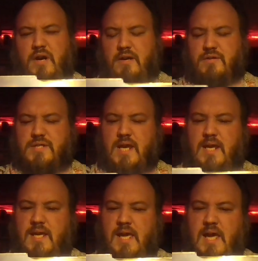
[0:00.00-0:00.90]
Now you're
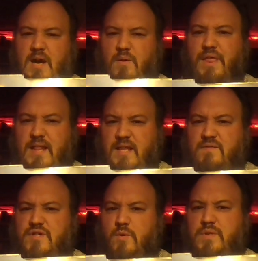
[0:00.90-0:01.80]
saying, well, that
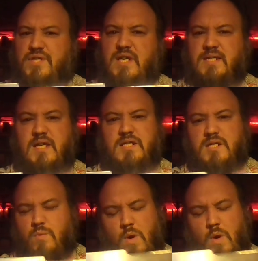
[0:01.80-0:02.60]
leaves you with 6 inches.